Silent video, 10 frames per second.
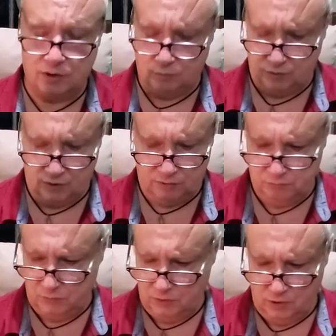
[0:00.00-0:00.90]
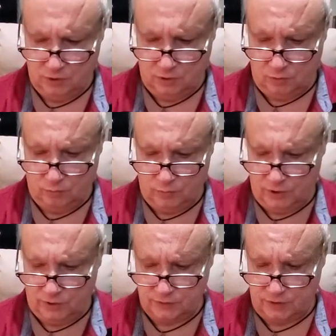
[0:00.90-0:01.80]
can be, you know,
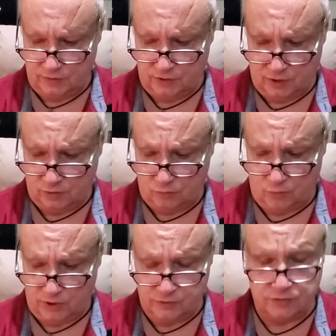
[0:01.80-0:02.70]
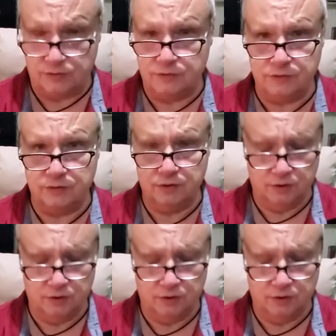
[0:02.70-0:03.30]
like I say, declarations